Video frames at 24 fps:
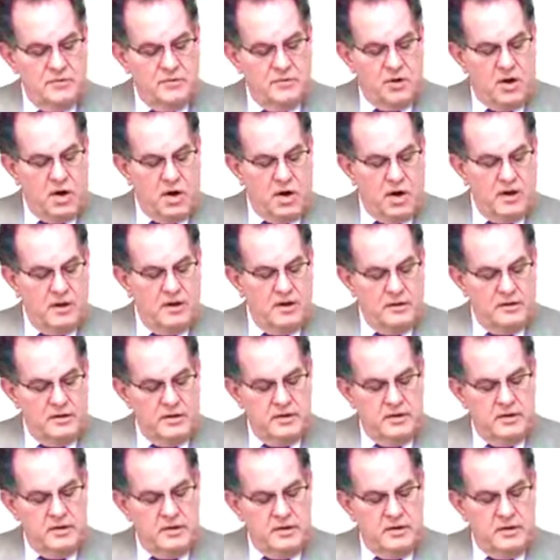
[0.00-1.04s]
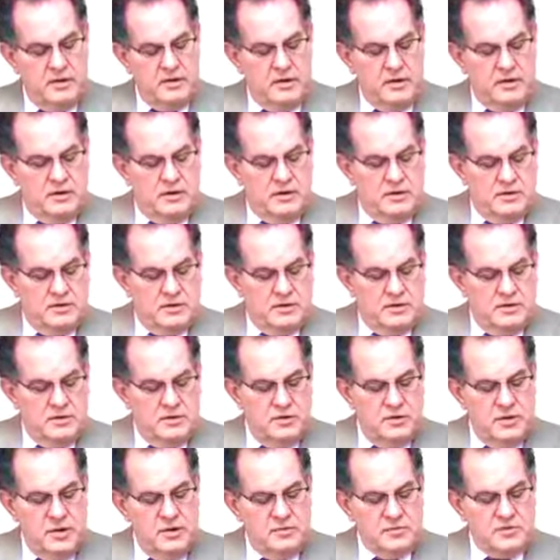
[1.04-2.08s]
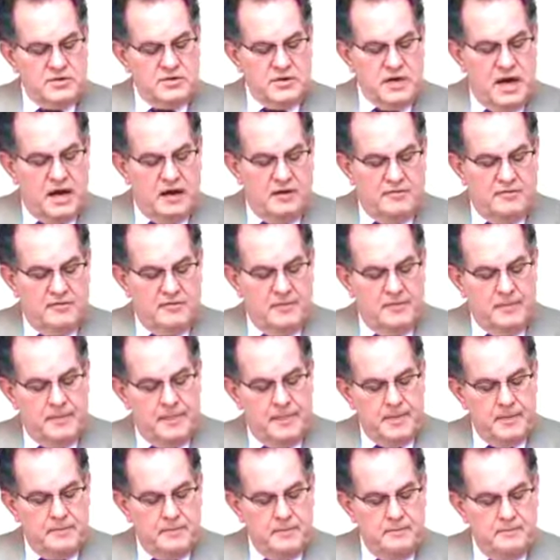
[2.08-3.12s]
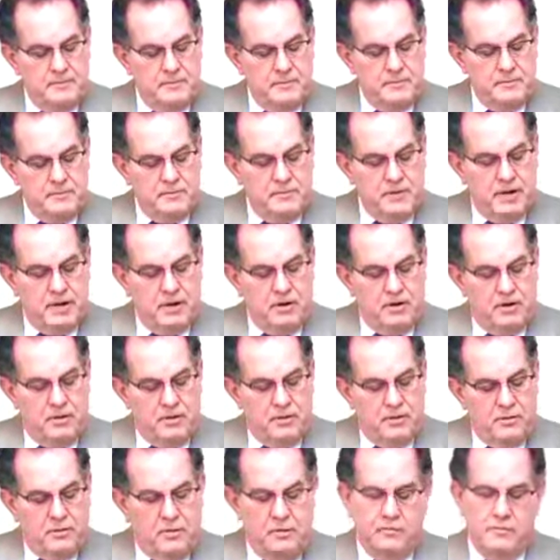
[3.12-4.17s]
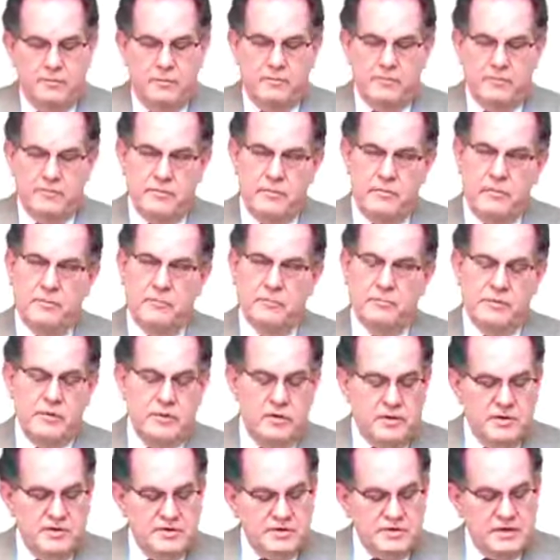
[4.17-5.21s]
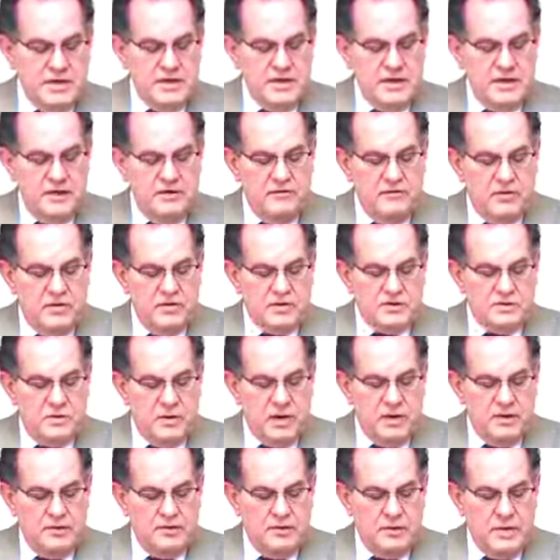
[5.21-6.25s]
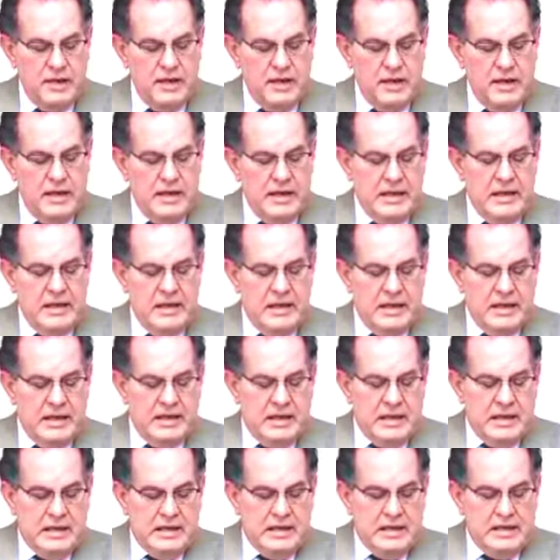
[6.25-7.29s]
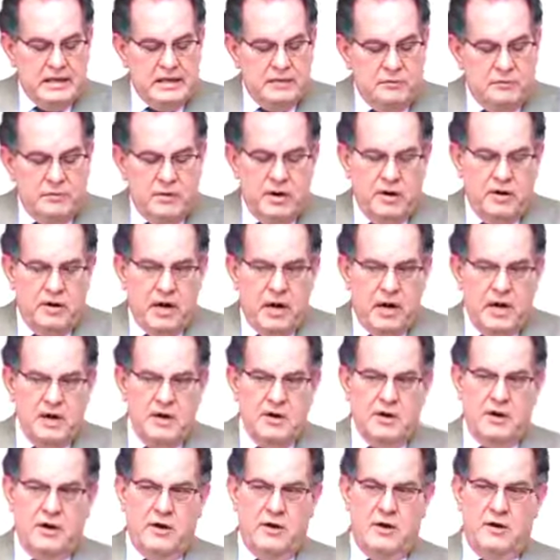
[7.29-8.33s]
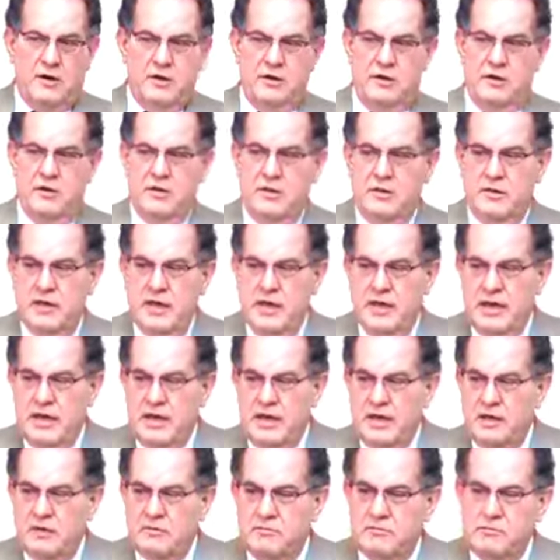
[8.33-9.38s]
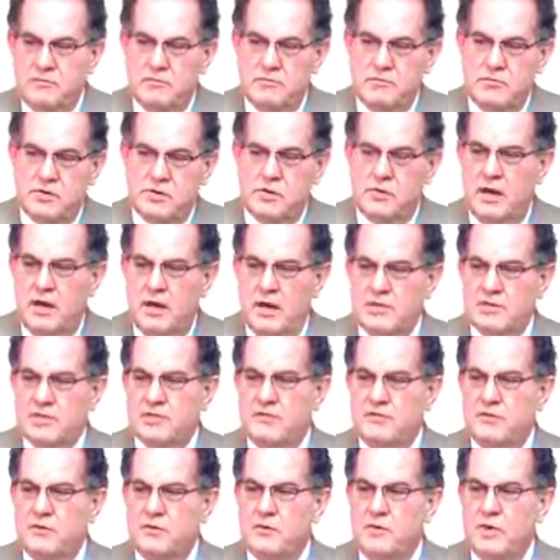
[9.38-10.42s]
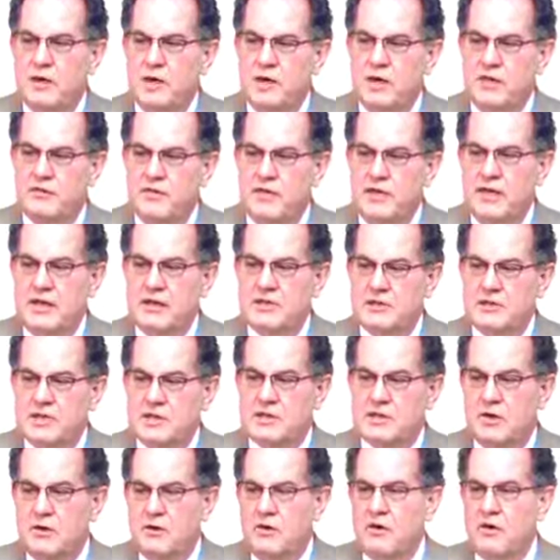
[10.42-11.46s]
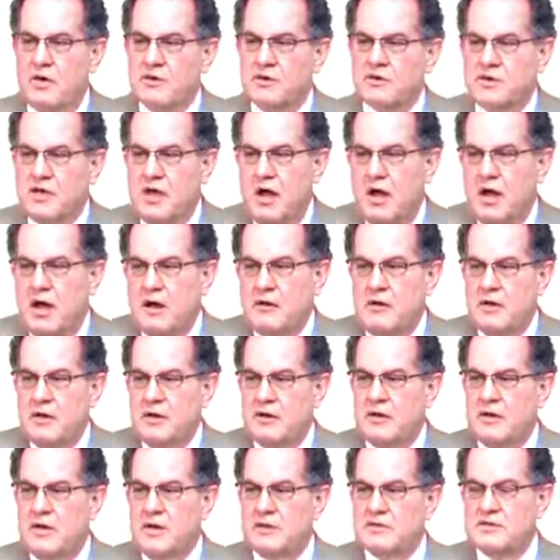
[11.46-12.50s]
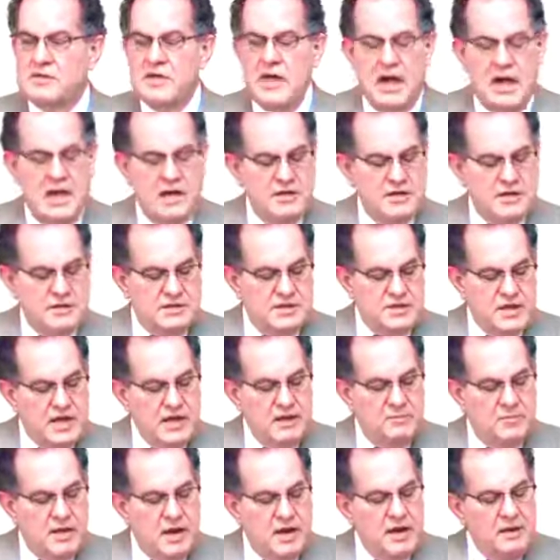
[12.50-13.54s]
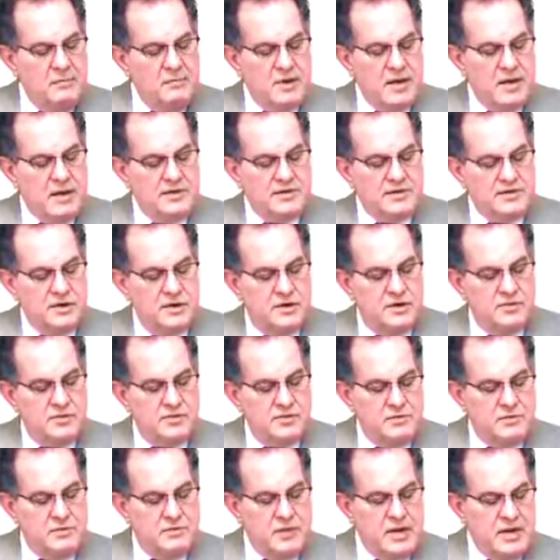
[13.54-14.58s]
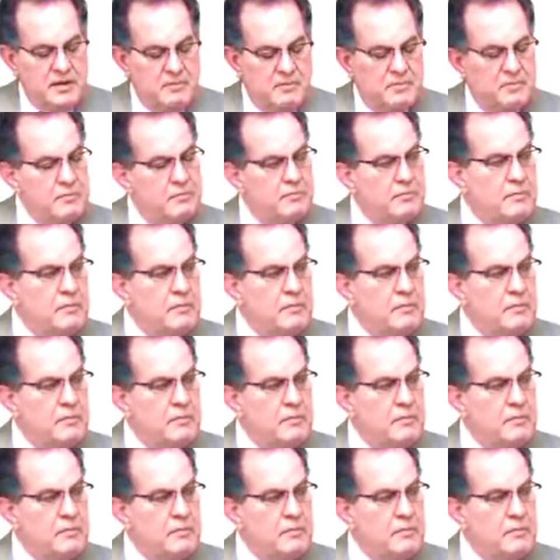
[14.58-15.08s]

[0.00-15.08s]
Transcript: drawn to himself. But you can see there in verse 23, we're under the tutelage, if you will, of these that the Lord has taught. It's not just anybody, but it's those who have been